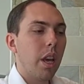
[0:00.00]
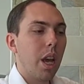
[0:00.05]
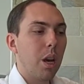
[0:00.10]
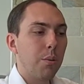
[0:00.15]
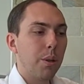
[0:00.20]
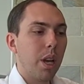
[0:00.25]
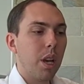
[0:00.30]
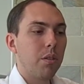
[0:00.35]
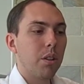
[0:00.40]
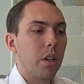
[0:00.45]
And
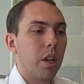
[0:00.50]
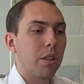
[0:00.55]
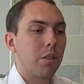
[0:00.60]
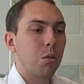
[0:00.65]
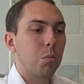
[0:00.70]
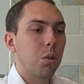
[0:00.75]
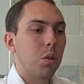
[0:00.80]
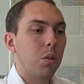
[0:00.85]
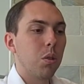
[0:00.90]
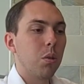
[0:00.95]
we have a
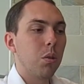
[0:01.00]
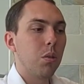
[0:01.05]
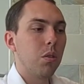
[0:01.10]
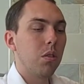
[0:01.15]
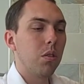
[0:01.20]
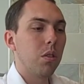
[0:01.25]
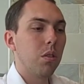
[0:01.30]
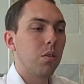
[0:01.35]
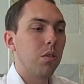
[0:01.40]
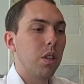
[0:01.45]
customer
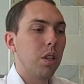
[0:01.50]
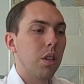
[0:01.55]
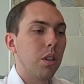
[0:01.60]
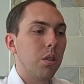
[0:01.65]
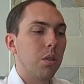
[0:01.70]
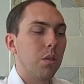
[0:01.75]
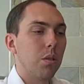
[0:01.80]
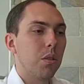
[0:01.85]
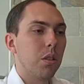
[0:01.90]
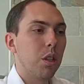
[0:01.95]
who's who's
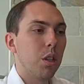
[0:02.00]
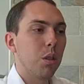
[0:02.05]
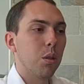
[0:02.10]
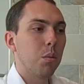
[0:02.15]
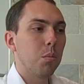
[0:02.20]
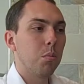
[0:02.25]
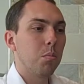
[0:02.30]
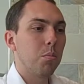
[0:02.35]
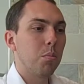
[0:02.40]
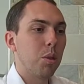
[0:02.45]
here who's going
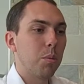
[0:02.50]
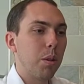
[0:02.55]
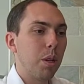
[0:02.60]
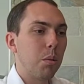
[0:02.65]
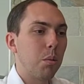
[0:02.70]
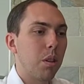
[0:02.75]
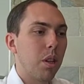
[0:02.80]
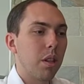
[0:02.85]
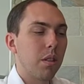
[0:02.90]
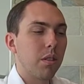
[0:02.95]
to speak
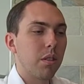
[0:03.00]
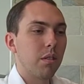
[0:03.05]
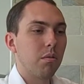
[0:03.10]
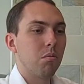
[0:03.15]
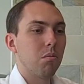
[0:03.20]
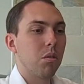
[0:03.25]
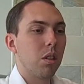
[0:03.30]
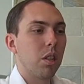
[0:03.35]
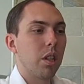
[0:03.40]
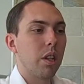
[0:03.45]
with us
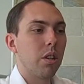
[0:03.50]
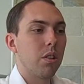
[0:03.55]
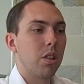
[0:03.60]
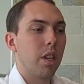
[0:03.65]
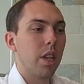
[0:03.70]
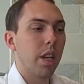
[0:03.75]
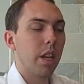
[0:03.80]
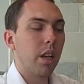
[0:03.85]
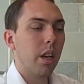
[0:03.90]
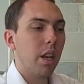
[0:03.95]
a little later
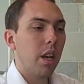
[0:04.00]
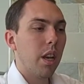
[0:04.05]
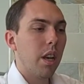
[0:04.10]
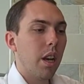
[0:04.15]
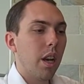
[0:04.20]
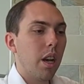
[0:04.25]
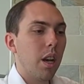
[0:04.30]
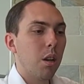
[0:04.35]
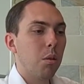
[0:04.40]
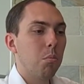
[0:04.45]
today,
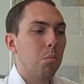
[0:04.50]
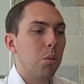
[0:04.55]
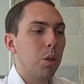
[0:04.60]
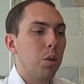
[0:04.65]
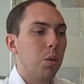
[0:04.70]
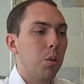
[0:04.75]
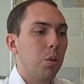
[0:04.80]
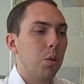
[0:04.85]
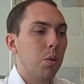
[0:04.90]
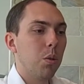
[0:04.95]
um,
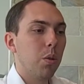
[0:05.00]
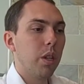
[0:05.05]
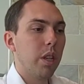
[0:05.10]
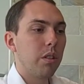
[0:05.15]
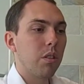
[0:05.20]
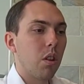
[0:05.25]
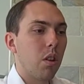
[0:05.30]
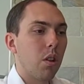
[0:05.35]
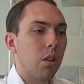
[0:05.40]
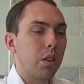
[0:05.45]
who
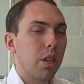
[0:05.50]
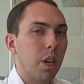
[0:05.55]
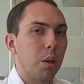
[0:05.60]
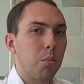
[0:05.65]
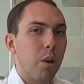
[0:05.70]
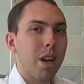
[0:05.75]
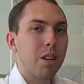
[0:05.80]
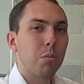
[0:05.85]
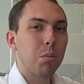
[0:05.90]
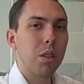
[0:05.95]
is a longtime
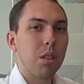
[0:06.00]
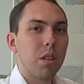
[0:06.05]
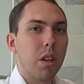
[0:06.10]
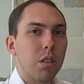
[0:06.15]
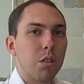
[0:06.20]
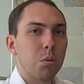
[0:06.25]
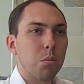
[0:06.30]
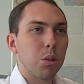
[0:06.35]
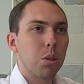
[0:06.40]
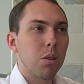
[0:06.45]
Rackspace
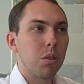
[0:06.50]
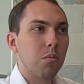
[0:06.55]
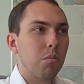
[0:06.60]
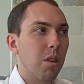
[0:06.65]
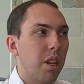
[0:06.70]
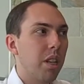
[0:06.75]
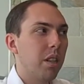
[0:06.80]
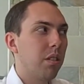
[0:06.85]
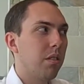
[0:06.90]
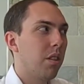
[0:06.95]
customer,
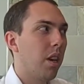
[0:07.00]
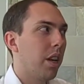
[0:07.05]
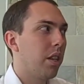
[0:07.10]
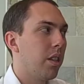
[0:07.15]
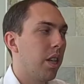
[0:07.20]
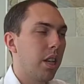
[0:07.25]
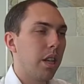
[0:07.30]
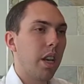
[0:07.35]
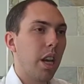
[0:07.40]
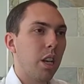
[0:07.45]
and he's got
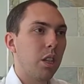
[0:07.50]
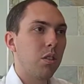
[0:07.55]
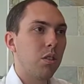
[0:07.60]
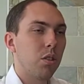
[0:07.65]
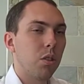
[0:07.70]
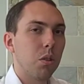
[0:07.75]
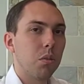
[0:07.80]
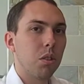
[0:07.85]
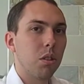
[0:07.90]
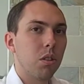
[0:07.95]
dedicated
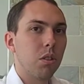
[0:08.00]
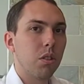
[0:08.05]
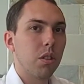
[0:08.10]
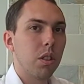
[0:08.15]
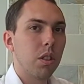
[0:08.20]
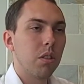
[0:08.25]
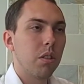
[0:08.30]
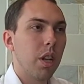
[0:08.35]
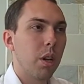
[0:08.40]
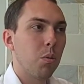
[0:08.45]
servers
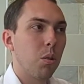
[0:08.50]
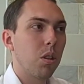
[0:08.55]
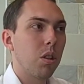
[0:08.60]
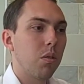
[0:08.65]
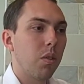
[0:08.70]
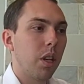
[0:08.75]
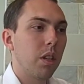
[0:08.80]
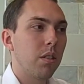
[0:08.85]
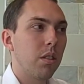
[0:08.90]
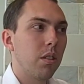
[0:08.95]
and network
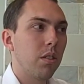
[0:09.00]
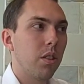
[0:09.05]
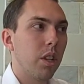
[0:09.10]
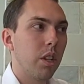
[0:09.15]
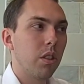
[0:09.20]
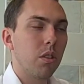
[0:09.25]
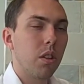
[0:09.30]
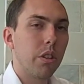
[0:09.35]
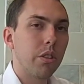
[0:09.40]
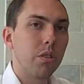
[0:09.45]
devices, and
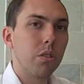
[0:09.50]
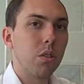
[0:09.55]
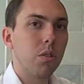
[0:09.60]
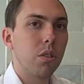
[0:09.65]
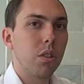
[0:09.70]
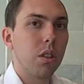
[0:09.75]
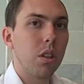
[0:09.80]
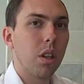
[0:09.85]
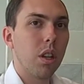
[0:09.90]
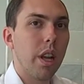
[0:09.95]
he's also
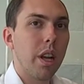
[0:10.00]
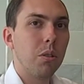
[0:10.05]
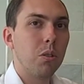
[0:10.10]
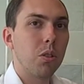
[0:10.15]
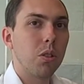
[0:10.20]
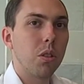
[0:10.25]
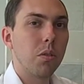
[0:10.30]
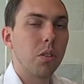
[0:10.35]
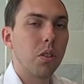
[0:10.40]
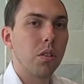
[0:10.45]
using cloud
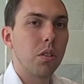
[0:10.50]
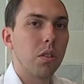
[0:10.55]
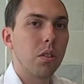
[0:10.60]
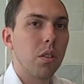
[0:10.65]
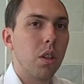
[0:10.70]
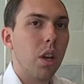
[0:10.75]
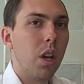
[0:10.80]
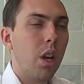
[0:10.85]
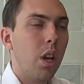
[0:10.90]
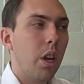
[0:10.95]
services
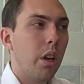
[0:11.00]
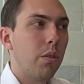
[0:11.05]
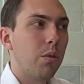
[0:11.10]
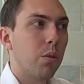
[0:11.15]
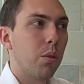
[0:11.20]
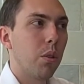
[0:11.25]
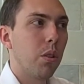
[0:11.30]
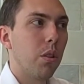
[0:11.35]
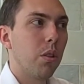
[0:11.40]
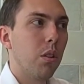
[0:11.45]

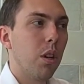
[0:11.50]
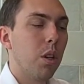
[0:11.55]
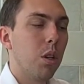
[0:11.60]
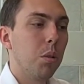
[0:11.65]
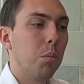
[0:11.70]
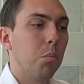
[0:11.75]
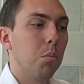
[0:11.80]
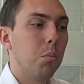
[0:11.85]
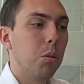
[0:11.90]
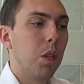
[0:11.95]
for
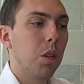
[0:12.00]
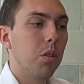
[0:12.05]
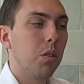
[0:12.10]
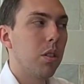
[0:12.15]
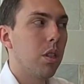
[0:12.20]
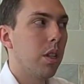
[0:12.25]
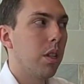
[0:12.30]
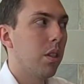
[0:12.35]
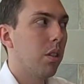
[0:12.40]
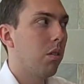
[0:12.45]
um, you know
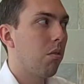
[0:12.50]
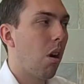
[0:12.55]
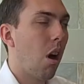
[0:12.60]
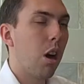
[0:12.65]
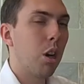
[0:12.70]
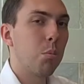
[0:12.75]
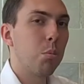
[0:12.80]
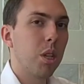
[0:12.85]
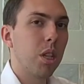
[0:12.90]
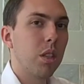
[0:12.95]
to
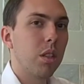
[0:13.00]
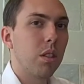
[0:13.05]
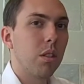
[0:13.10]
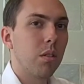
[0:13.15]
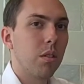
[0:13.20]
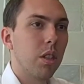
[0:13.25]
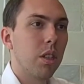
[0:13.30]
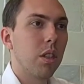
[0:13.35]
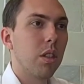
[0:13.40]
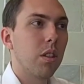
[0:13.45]
augment
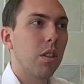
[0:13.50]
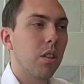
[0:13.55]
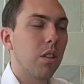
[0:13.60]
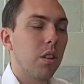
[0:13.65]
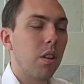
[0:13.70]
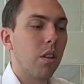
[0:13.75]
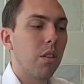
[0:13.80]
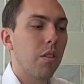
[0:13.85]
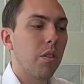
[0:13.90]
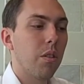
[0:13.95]
the
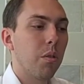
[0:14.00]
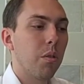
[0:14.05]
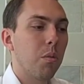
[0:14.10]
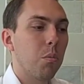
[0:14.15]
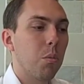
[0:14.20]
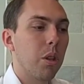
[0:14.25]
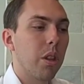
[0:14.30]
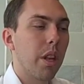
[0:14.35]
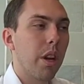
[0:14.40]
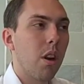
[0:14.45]
the
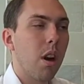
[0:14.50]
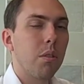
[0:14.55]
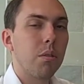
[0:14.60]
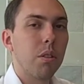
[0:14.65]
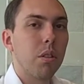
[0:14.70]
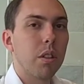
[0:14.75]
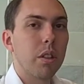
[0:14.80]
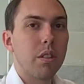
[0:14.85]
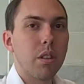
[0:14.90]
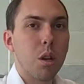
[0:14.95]
what they
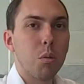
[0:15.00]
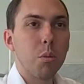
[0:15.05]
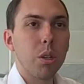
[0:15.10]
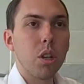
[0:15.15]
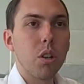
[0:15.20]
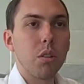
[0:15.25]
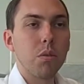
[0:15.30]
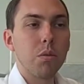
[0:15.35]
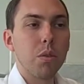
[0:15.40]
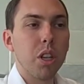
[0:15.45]
offer. It's a company
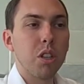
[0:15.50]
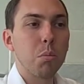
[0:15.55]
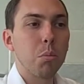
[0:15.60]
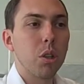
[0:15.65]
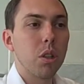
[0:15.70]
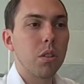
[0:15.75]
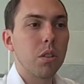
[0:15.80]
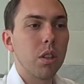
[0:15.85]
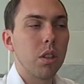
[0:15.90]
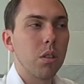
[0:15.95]
called
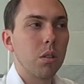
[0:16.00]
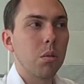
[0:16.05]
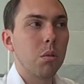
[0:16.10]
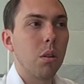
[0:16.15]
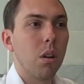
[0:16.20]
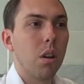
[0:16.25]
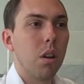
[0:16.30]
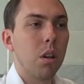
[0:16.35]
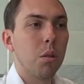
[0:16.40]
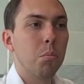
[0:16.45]
FreshBooks. They do
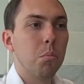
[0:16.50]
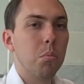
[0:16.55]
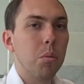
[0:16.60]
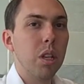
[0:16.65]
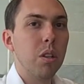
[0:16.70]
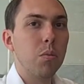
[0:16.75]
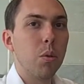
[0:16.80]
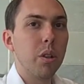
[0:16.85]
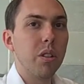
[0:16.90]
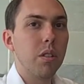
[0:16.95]
um,
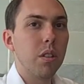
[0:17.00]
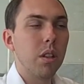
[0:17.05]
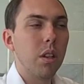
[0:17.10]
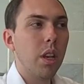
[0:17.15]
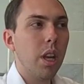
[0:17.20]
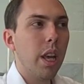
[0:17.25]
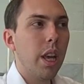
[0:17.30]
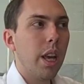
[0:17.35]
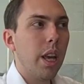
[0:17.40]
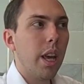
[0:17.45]
invoicing,
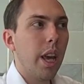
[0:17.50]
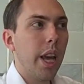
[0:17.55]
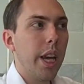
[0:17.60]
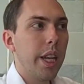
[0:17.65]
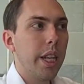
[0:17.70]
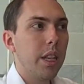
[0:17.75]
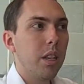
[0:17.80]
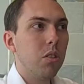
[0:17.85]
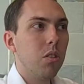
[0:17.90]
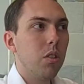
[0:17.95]

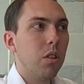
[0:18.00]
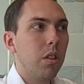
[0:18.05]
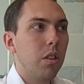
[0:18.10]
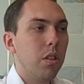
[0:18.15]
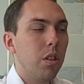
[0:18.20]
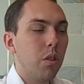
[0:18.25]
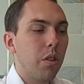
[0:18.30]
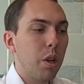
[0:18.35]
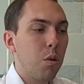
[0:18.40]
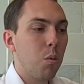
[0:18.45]
and
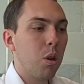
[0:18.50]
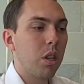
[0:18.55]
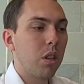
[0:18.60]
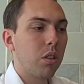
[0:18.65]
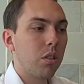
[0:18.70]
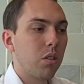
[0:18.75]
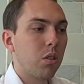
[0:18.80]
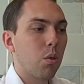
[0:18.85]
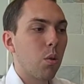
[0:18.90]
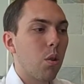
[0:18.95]
you know, they wanted
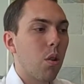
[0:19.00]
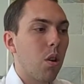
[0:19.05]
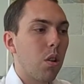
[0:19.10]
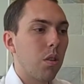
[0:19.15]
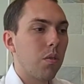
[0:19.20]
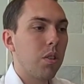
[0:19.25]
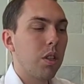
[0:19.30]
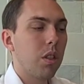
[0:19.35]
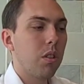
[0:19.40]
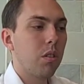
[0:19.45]
to store all
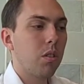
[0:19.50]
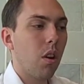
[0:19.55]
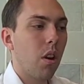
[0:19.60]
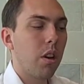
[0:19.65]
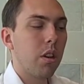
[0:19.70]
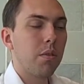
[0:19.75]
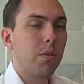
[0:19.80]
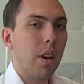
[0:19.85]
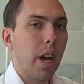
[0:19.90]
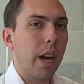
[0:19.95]
of these
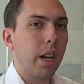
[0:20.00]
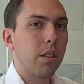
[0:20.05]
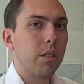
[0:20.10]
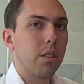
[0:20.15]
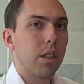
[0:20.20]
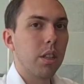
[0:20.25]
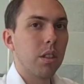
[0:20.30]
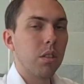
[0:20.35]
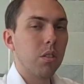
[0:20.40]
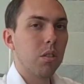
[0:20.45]
artifacts
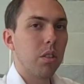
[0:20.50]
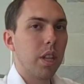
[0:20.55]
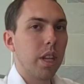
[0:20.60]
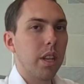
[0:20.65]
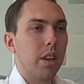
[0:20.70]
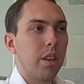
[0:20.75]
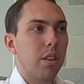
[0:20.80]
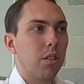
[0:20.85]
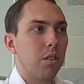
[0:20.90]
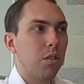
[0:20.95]
that, that
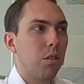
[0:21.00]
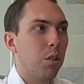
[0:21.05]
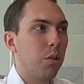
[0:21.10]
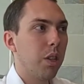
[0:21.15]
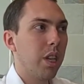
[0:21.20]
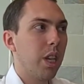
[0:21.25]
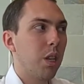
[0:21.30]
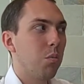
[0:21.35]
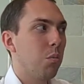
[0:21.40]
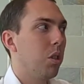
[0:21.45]
you
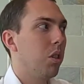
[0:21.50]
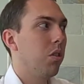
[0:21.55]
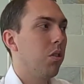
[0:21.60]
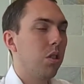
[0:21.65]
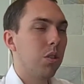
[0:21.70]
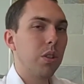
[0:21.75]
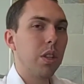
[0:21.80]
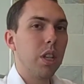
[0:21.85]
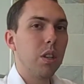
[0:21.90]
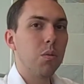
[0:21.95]
get when you're
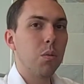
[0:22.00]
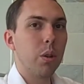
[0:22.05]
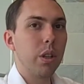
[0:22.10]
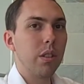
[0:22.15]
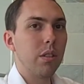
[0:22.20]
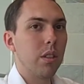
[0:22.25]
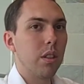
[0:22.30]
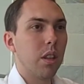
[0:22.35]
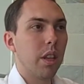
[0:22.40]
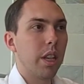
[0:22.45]
doing
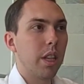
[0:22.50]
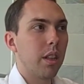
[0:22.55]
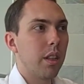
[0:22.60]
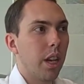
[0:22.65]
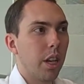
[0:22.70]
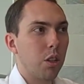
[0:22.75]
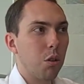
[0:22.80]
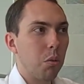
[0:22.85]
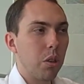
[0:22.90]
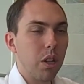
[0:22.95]
invoicing, like the
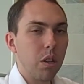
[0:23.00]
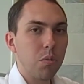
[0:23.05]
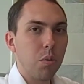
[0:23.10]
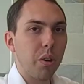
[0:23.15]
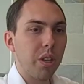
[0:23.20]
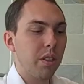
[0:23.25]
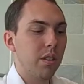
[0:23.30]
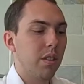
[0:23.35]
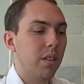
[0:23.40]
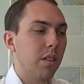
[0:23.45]
actual
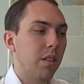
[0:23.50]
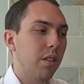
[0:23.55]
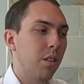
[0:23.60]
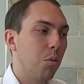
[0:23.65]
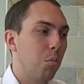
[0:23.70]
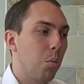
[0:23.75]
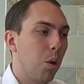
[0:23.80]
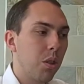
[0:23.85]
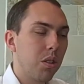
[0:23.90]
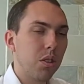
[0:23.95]
invoices
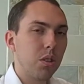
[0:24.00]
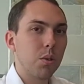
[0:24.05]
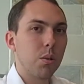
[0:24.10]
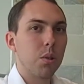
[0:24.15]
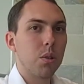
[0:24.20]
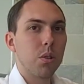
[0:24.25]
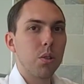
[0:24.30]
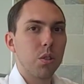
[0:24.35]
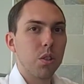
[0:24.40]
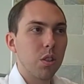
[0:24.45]
and purchase
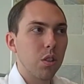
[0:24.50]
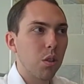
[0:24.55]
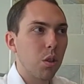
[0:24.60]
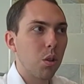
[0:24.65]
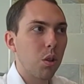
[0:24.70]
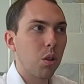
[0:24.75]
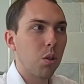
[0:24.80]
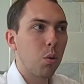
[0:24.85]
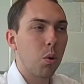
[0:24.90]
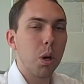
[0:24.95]
orders and
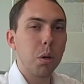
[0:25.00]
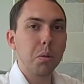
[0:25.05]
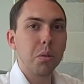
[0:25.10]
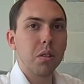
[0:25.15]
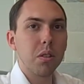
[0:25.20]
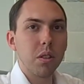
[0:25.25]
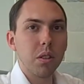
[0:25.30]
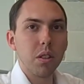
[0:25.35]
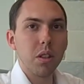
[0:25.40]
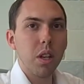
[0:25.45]

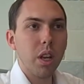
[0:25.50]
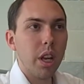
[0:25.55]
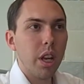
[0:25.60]
quotes and,